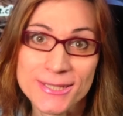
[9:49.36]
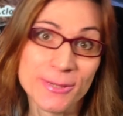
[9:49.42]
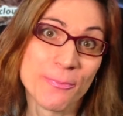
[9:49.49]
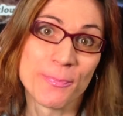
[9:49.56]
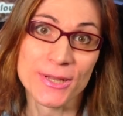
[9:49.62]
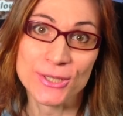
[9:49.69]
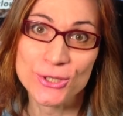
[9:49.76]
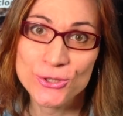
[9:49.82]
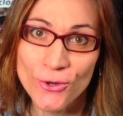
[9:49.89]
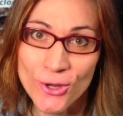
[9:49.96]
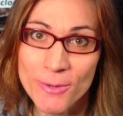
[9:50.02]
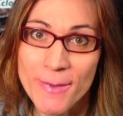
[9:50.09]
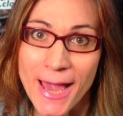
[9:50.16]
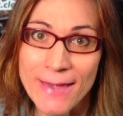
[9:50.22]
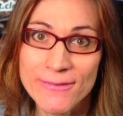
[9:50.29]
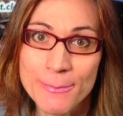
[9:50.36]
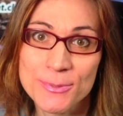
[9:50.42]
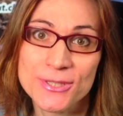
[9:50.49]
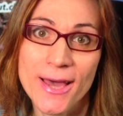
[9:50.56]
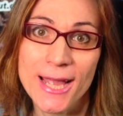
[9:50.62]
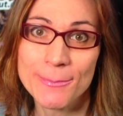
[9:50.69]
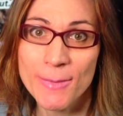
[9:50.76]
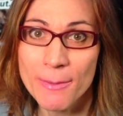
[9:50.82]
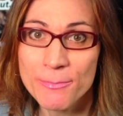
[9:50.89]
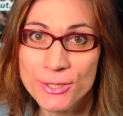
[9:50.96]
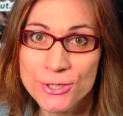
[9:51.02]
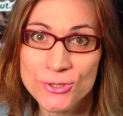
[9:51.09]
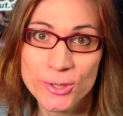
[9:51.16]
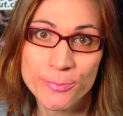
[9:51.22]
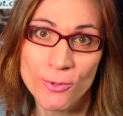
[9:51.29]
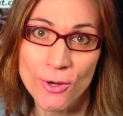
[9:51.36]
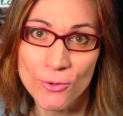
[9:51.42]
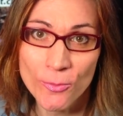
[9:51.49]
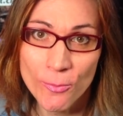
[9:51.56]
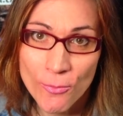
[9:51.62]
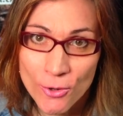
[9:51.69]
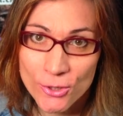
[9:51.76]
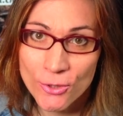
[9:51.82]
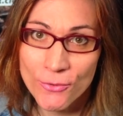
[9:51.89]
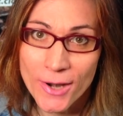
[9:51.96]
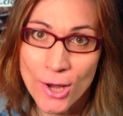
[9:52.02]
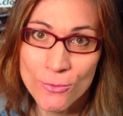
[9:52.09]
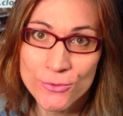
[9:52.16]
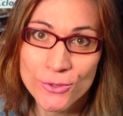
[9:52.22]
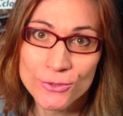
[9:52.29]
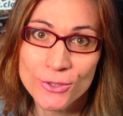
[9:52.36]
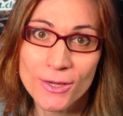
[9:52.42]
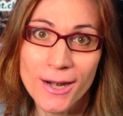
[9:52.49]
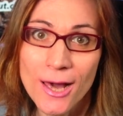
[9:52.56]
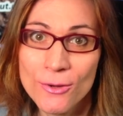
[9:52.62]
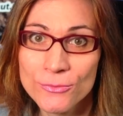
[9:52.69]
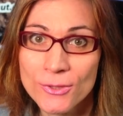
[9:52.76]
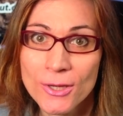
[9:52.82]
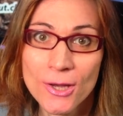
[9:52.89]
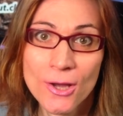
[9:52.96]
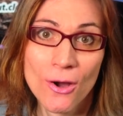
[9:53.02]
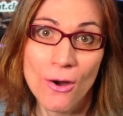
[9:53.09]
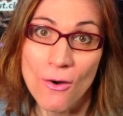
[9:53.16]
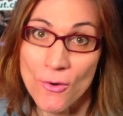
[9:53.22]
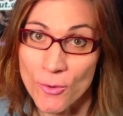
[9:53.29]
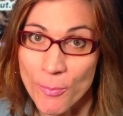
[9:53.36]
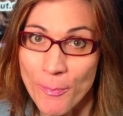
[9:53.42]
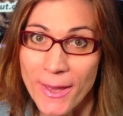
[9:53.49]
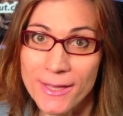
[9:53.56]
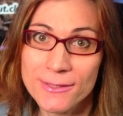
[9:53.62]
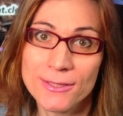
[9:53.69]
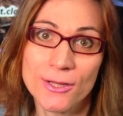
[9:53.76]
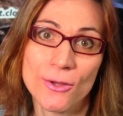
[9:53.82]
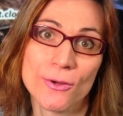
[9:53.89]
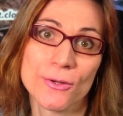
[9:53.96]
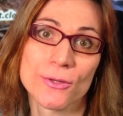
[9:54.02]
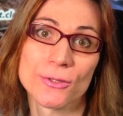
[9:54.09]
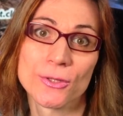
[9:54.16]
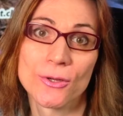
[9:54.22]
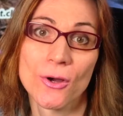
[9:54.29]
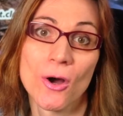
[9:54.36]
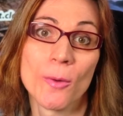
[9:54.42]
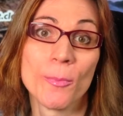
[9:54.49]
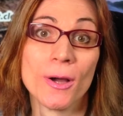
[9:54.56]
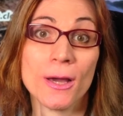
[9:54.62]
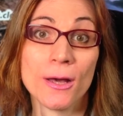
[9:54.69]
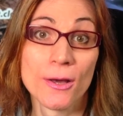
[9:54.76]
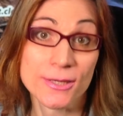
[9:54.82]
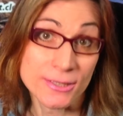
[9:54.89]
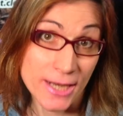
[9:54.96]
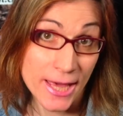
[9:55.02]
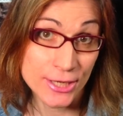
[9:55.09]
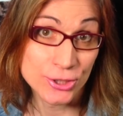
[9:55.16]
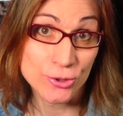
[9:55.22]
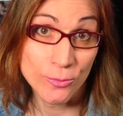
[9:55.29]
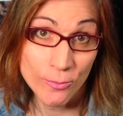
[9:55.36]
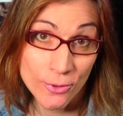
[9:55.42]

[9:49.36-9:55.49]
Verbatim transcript: Simply join my website membership on morgonaut dot cloud or patreon dot com slash